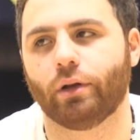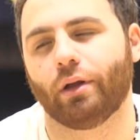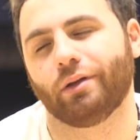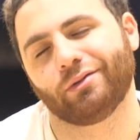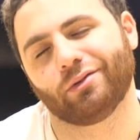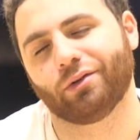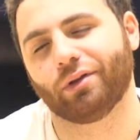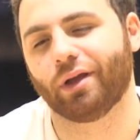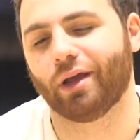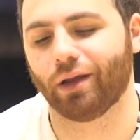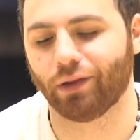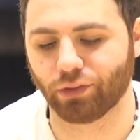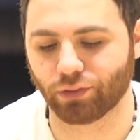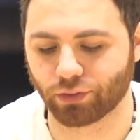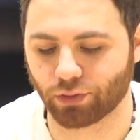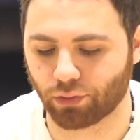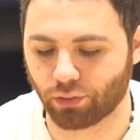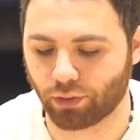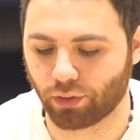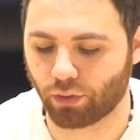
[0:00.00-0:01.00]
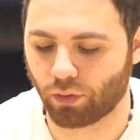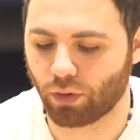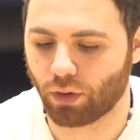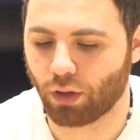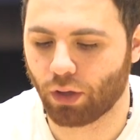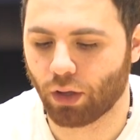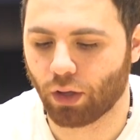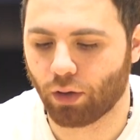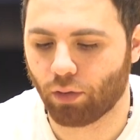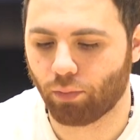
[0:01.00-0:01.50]
I was only 8 years old though,
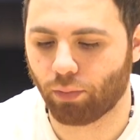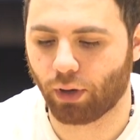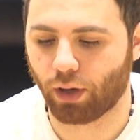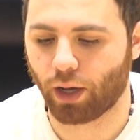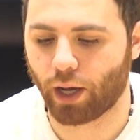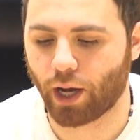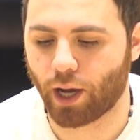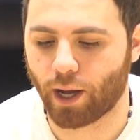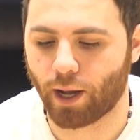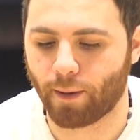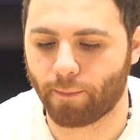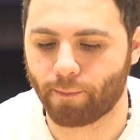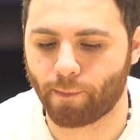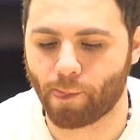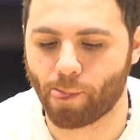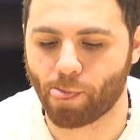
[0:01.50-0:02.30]
but